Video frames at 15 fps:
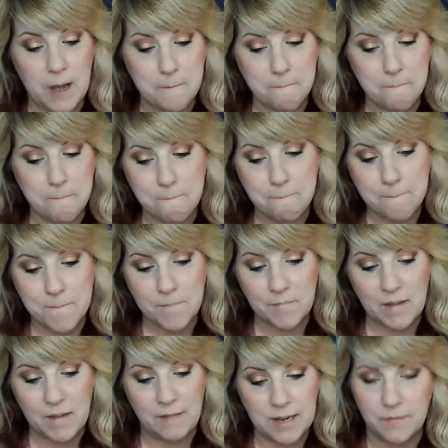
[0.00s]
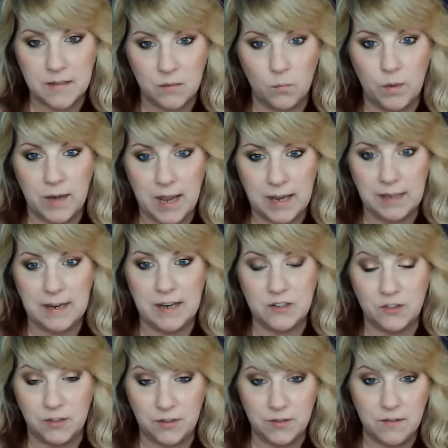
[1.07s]
I have to think about this
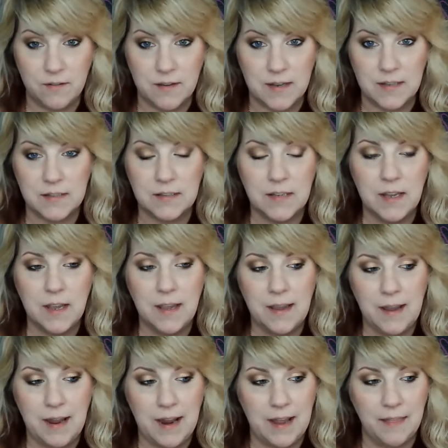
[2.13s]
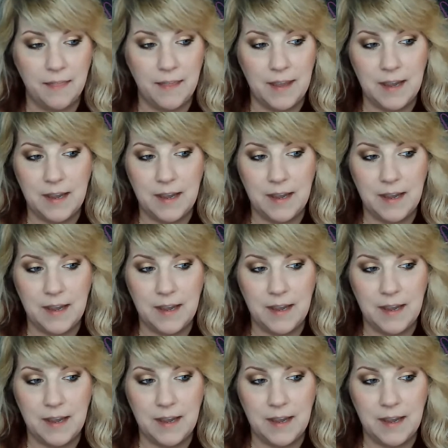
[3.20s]
and when I can actually do this.